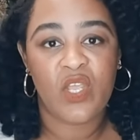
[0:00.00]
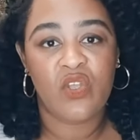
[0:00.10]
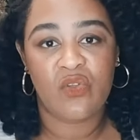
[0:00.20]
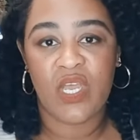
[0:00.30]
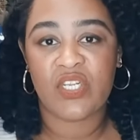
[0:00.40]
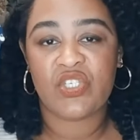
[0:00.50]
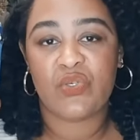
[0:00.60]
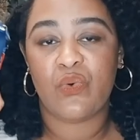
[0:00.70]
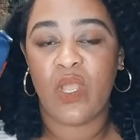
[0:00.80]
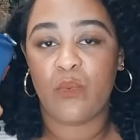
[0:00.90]
you got
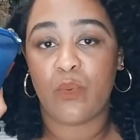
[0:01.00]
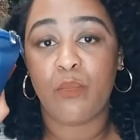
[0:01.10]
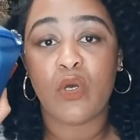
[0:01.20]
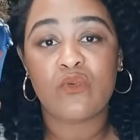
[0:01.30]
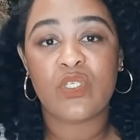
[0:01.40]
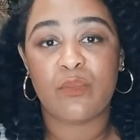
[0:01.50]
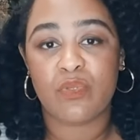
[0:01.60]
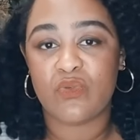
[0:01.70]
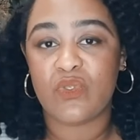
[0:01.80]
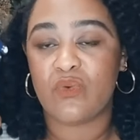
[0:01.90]
you a remote
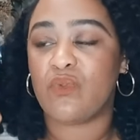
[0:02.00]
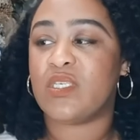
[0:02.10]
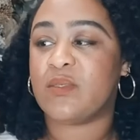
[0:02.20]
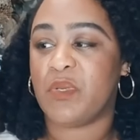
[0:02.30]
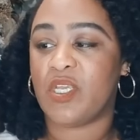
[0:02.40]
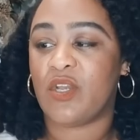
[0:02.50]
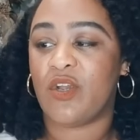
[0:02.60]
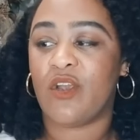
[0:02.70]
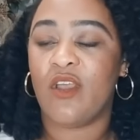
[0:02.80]
Bluetooth speaker.